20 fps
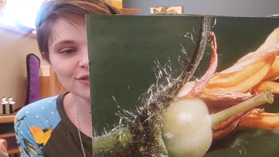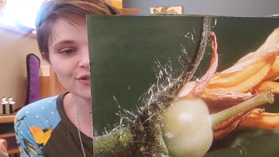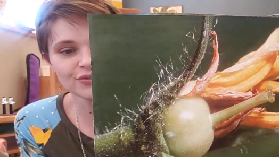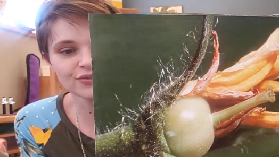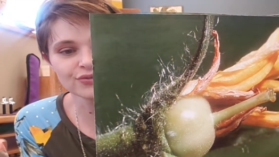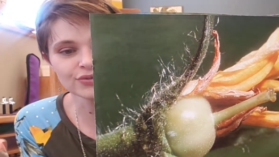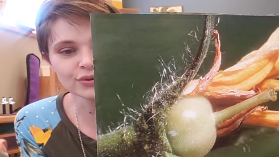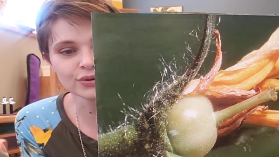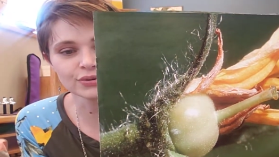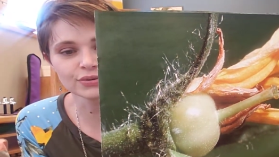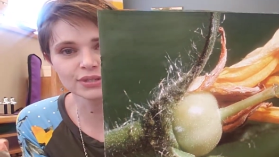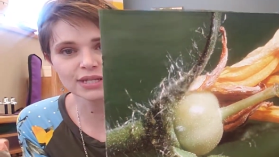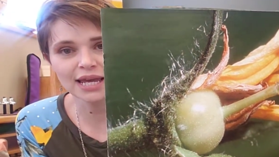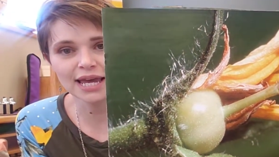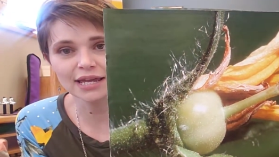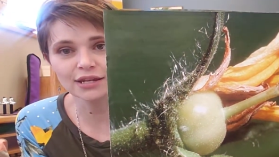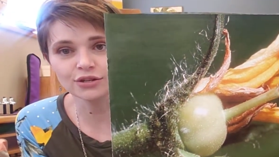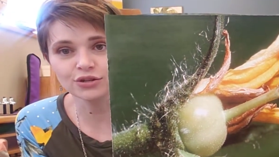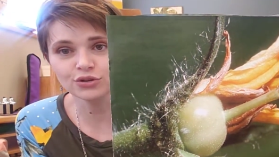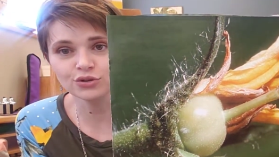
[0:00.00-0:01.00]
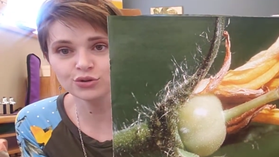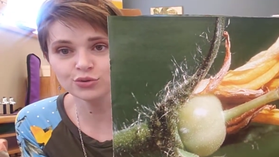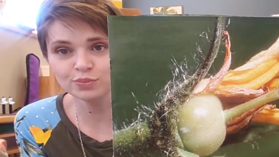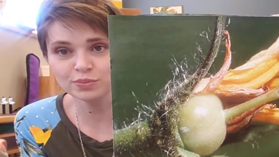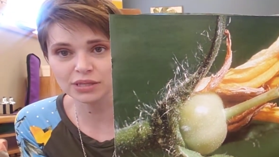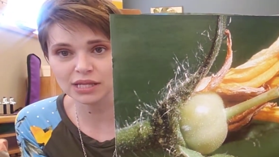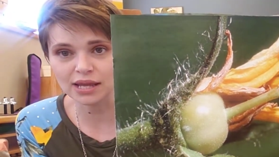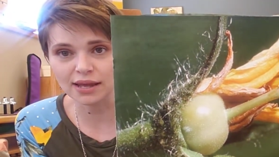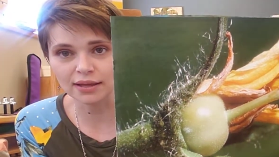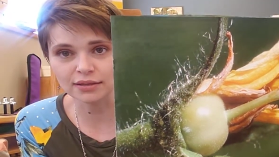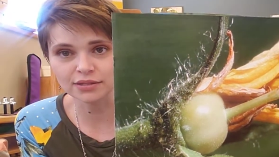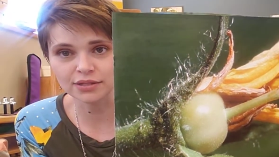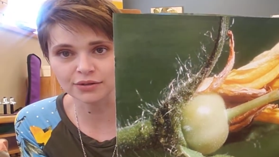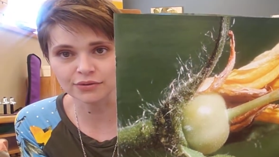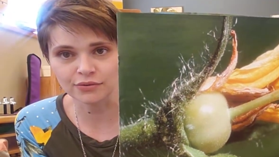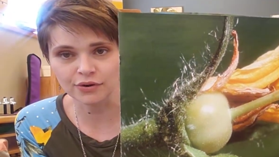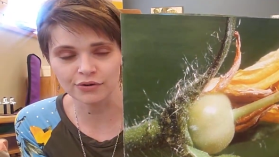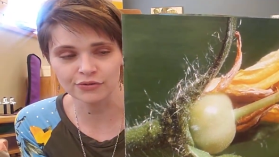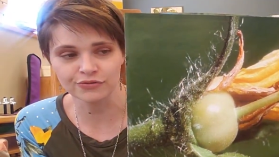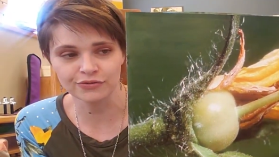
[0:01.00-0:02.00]
the fruit and new plants
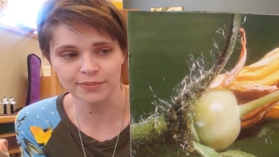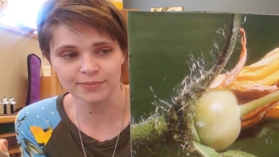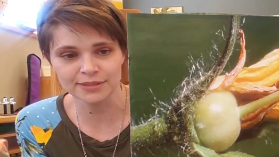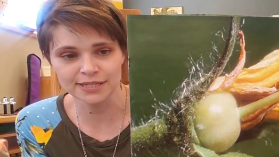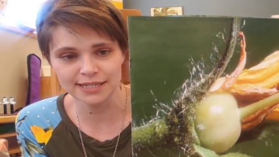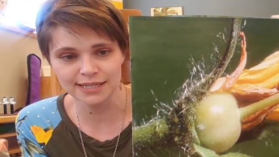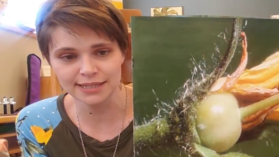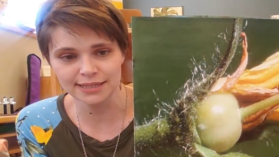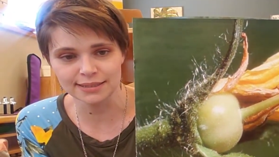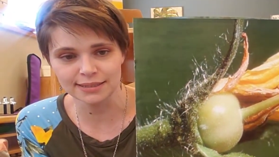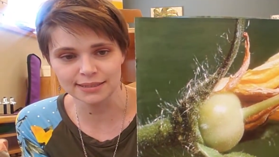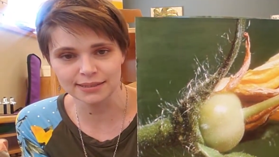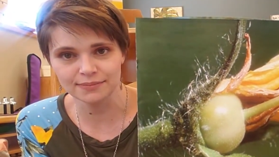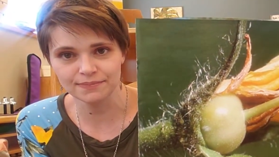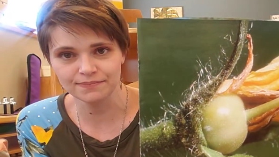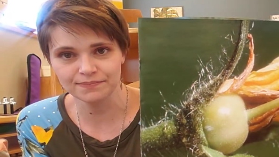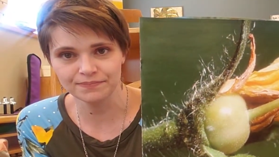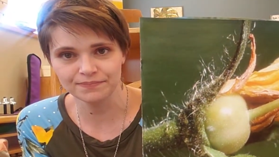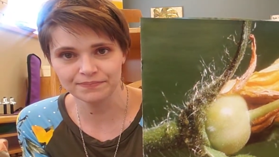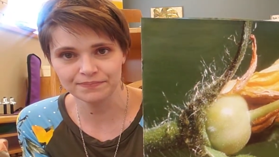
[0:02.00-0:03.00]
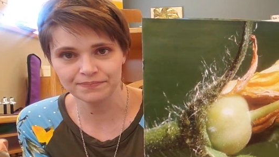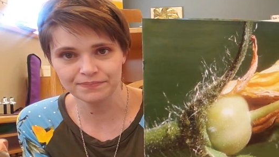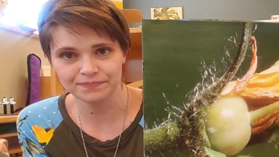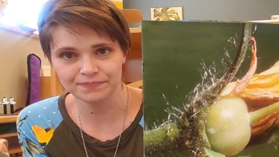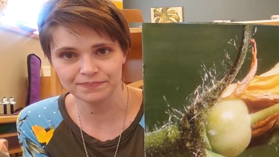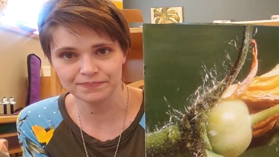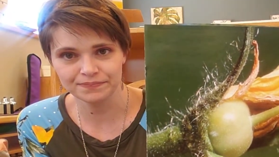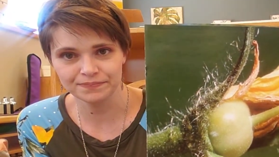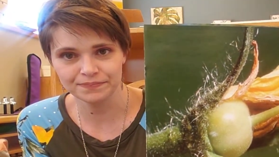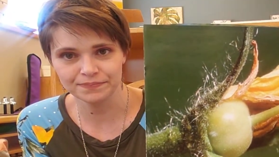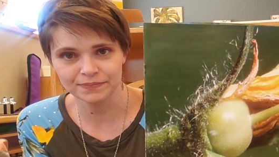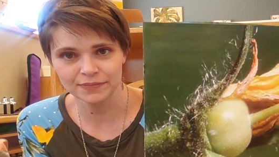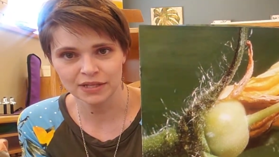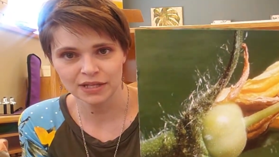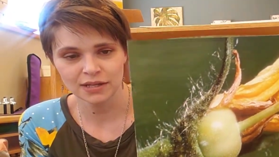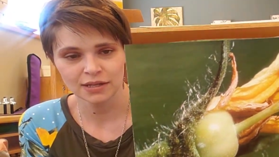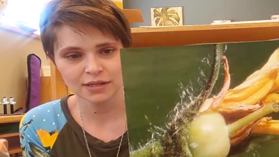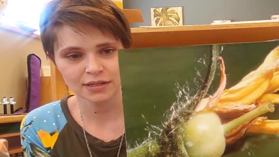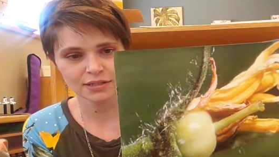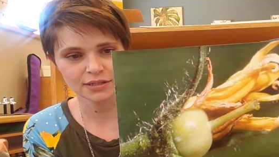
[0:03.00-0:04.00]
grow from seeds.
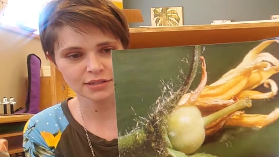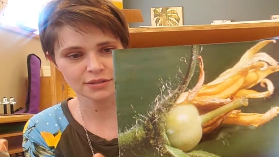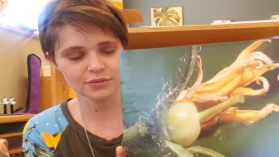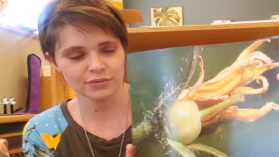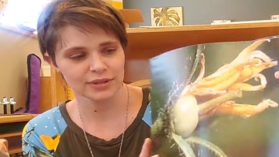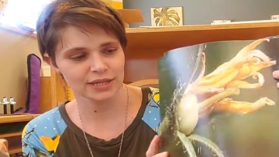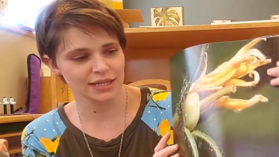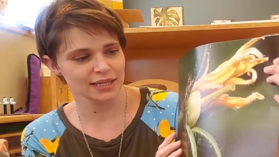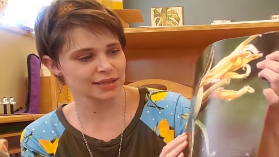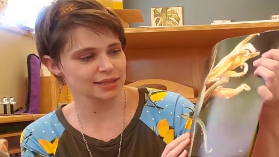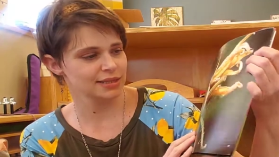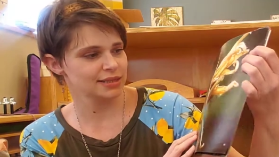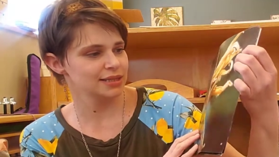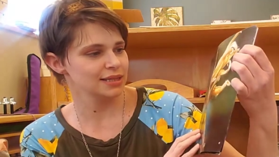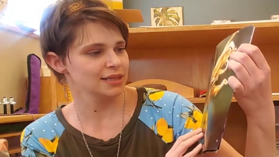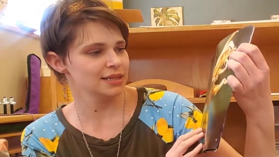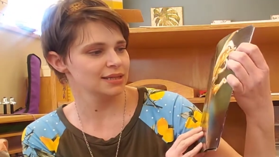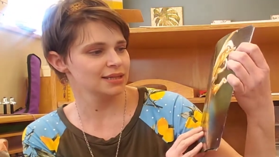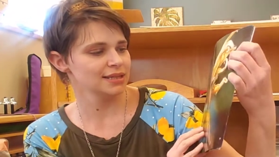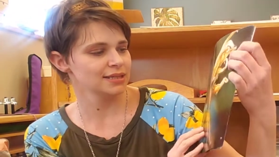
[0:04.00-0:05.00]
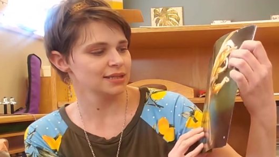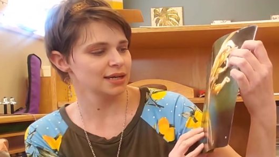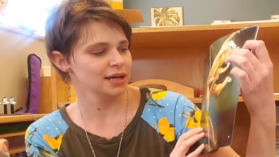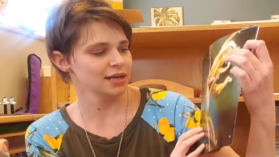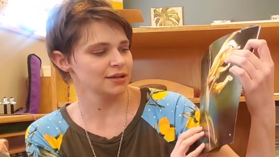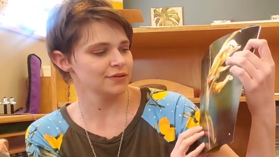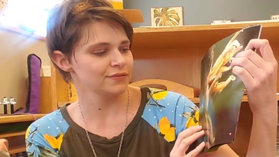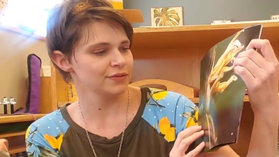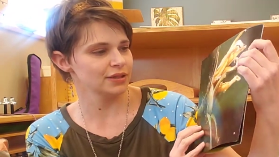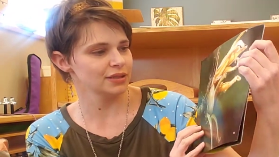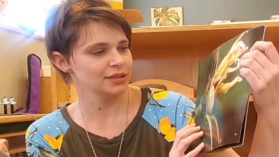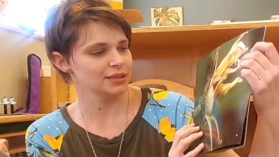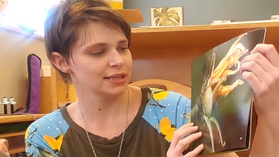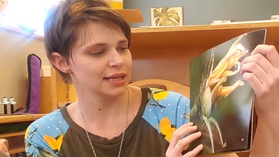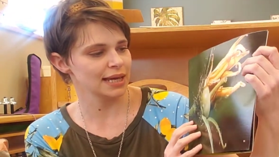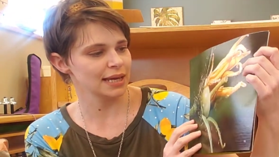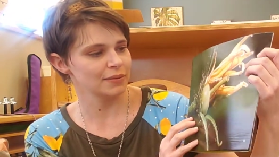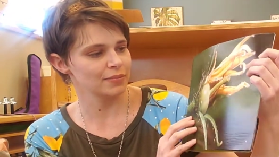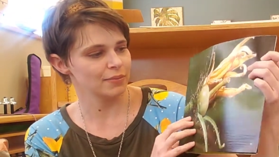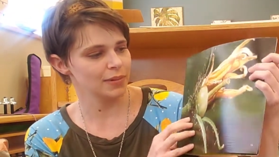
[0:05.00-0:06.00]
So we can see this kind of looks
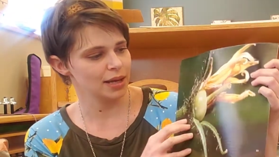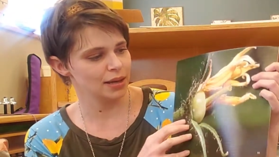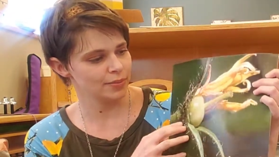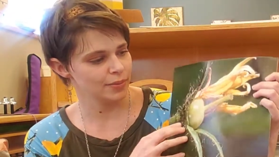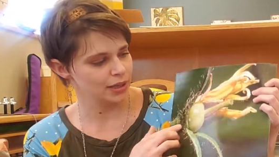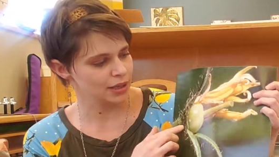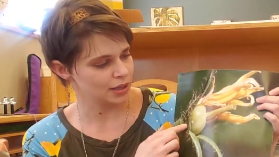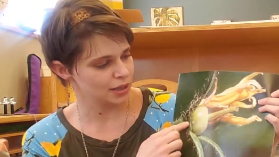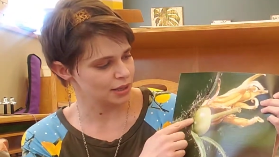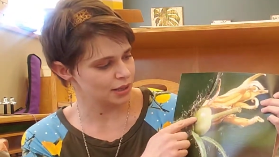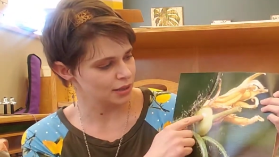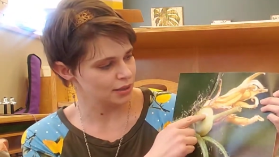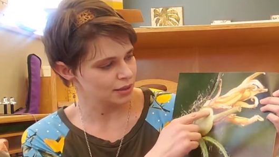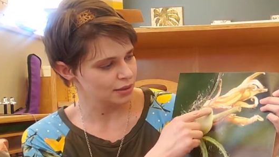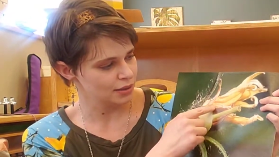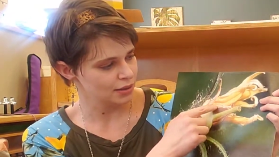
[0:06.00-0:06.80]
like maybe